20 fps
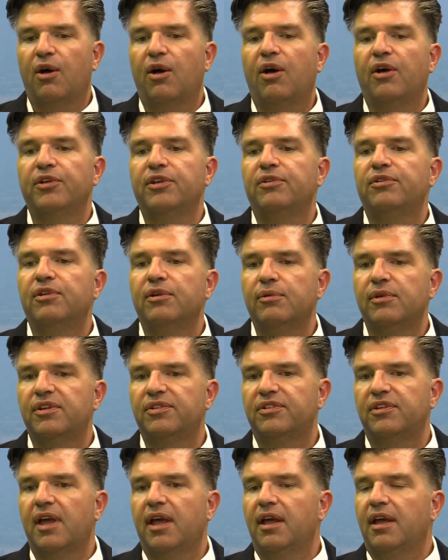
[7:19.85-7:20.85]
all you do
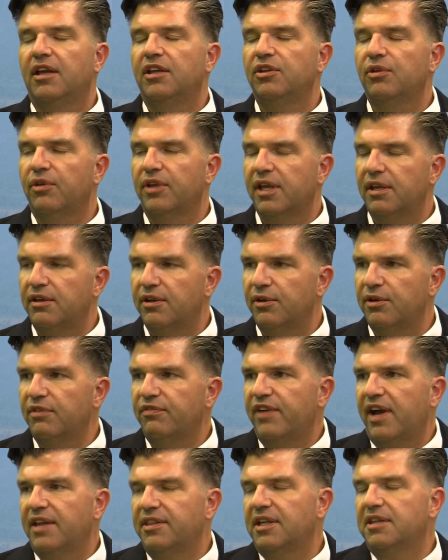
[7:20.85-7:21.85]
is you'll get
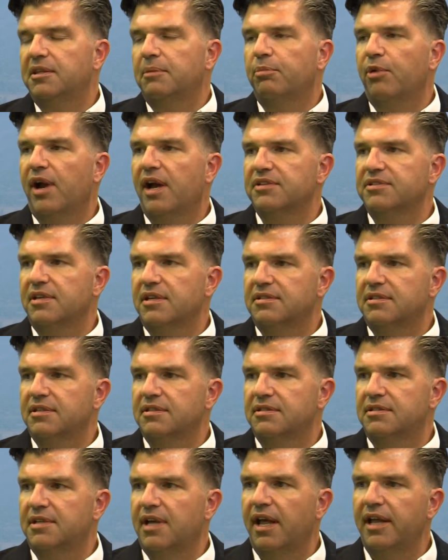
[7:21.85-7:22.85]
notified that the process
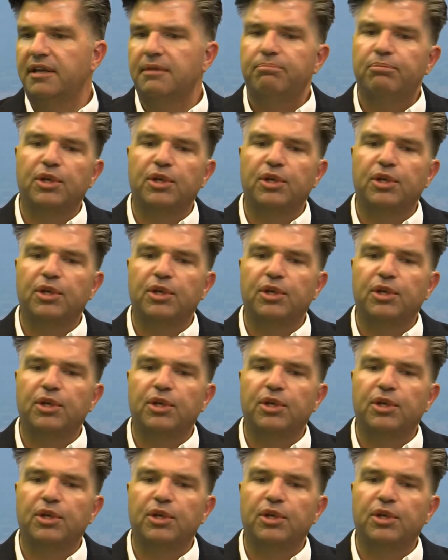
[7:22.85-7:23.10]
is done,